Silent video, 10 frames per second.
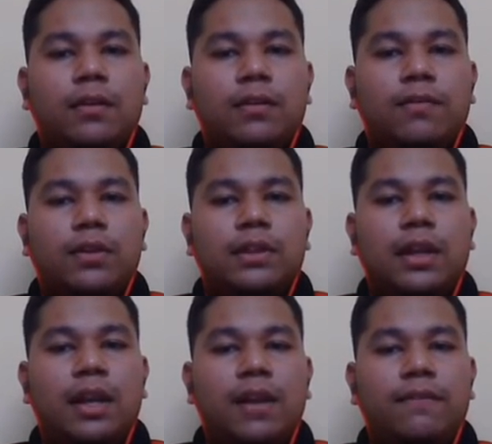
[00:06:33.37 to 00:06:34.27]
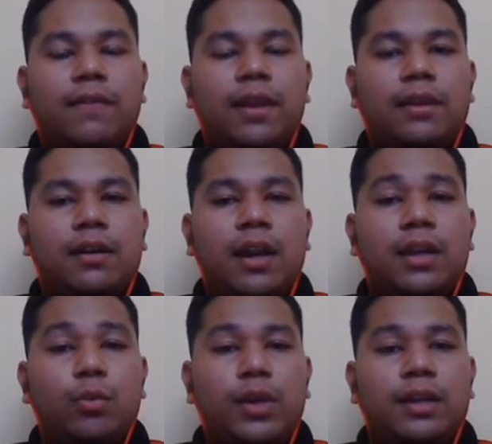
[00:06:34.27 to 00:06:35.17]
for the left and right
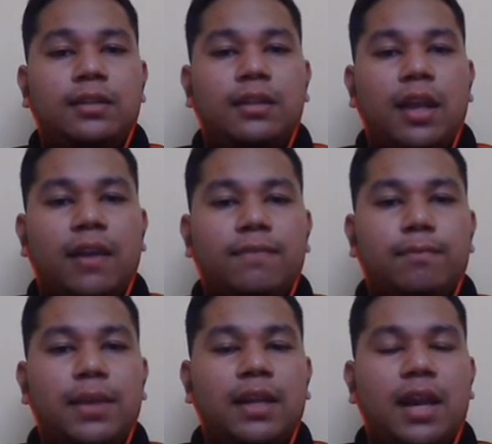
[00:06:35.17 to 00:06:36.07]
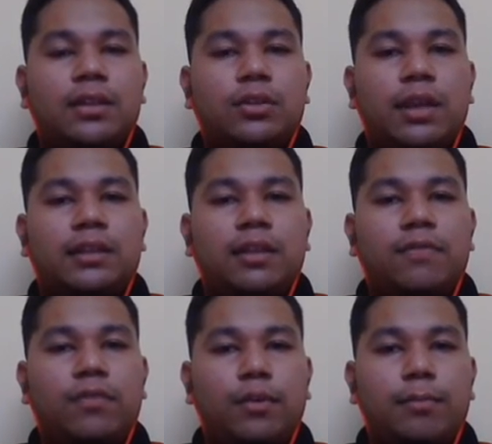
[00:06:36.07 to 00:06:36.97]
wheels have been isolated
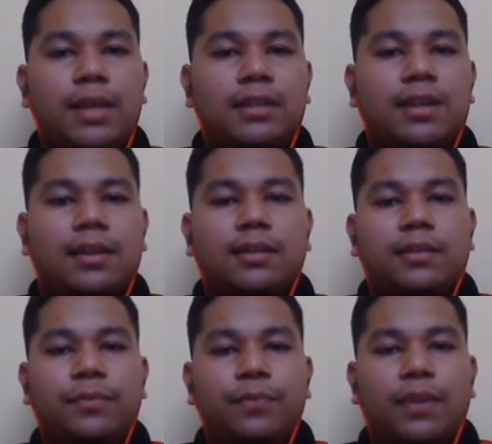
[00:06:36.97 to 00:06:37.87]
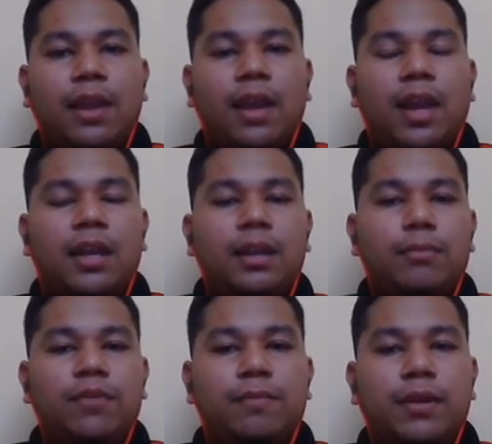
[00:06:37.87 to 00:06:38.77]
from each other. Any
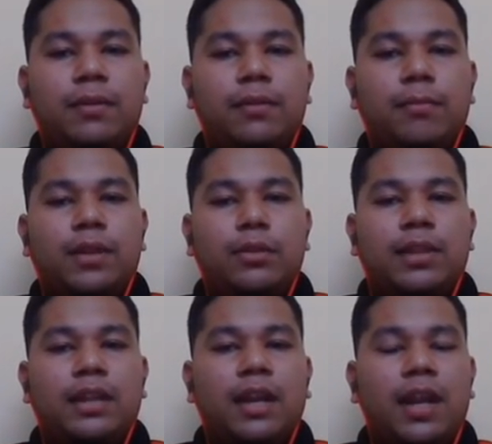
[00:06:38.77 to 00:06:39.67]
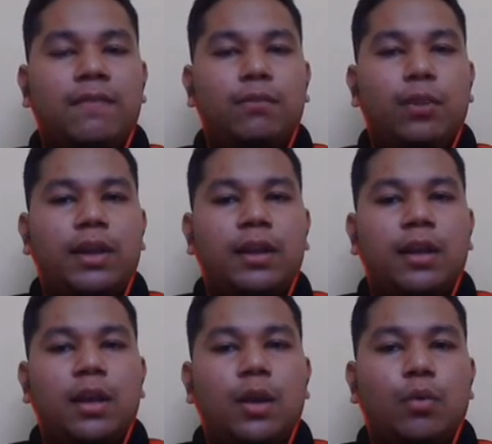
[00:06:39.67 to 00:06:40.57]
movement between the left wheel
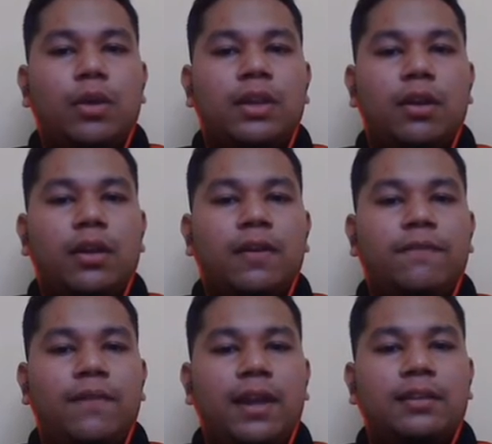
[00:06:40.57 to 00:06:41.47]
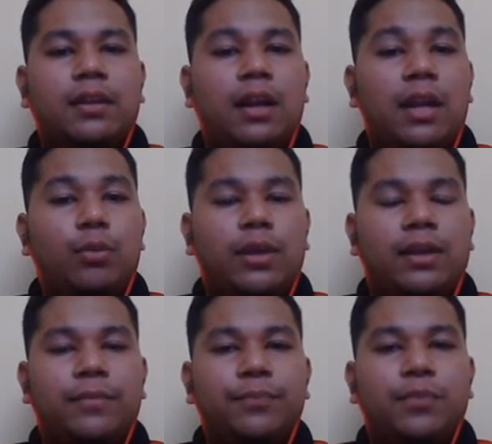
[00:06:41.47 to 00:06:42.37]
will not affect the right wheel.
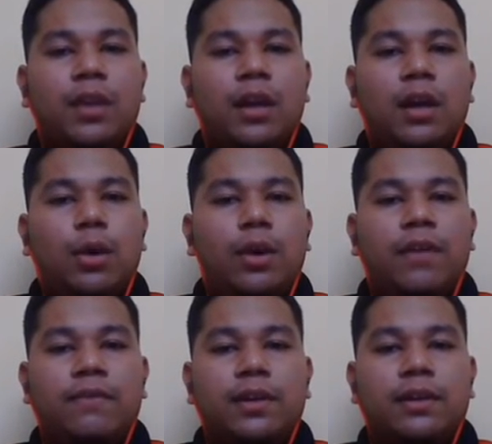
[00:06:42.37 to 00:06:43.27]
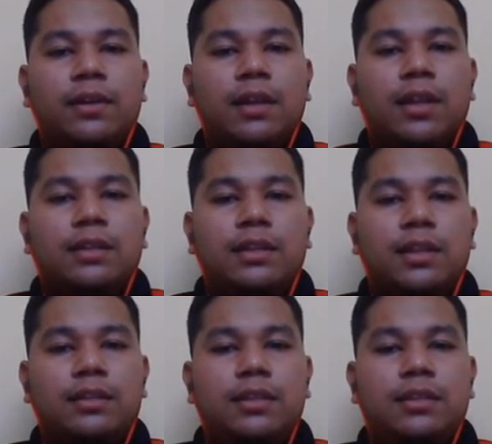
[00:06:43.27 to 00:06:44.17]
However,
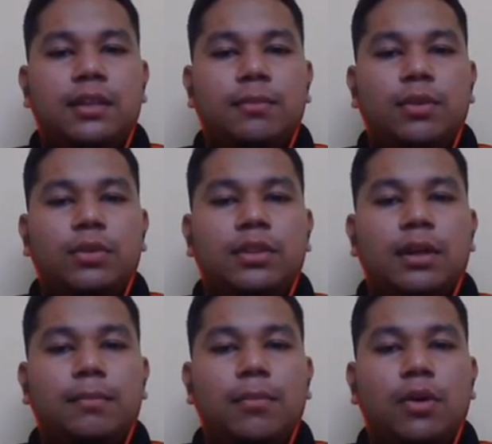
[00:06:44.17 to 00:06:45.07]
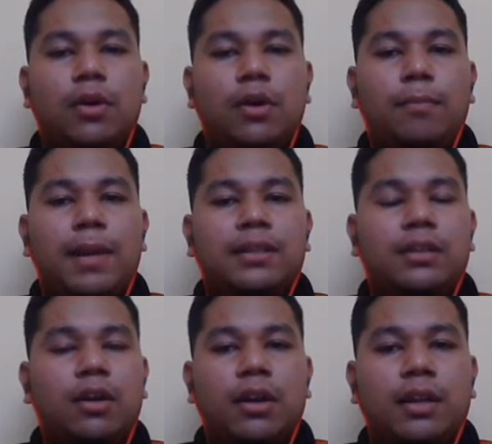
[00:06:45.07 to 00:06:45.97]
this system uses a more complex
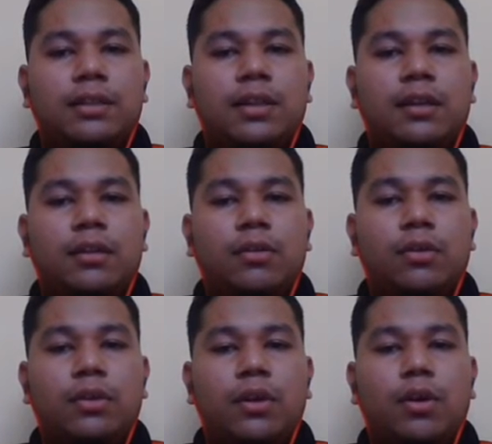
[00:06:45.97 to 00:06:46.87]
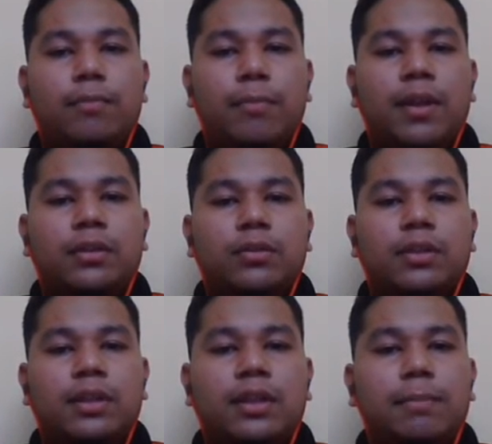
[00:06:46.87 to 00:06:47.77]
connection rod compared to
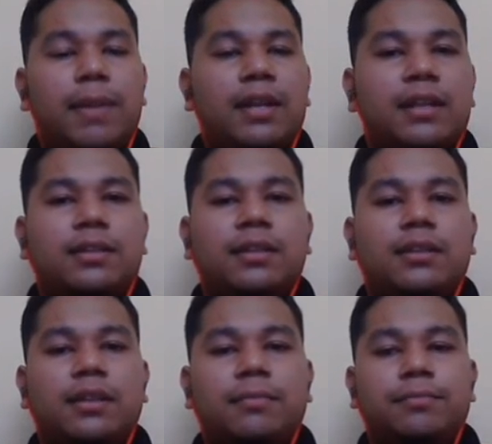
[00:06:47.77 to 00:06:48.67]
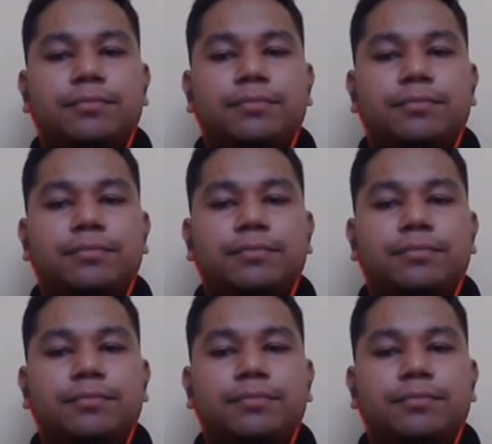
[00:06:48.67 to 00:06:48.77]
the dependent system.